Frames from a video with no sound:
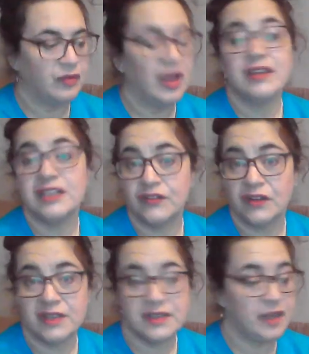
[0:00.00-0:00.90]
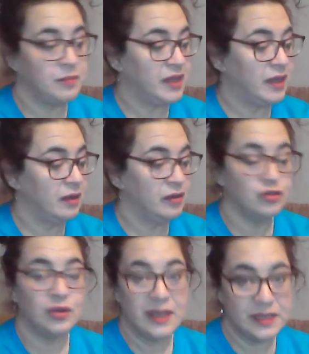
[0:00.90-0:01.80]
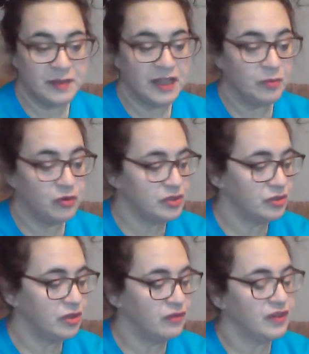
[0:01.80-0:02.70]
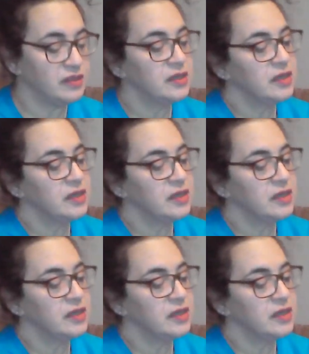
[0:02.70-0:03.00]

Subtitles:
at least for the time being, so let's make the most of it.